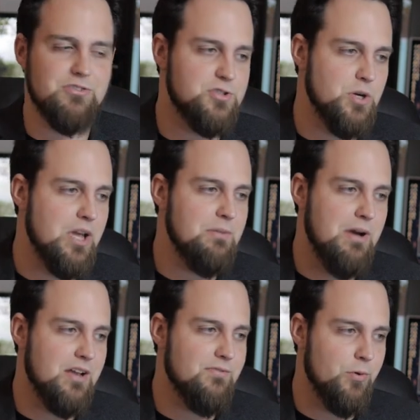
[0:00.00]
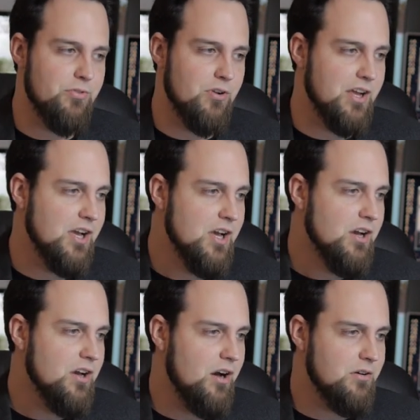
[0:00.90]
like they're joking back and forth, and they're like,
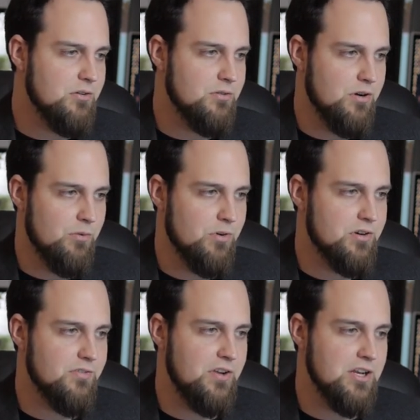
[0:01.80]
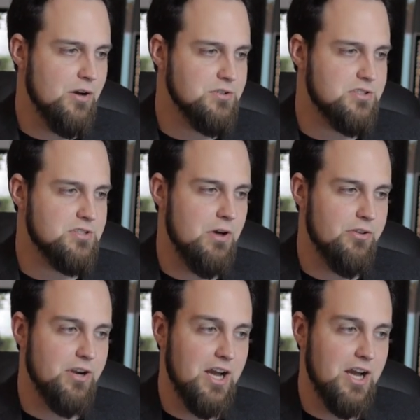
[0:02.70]
oh, I wonder if he knows that some other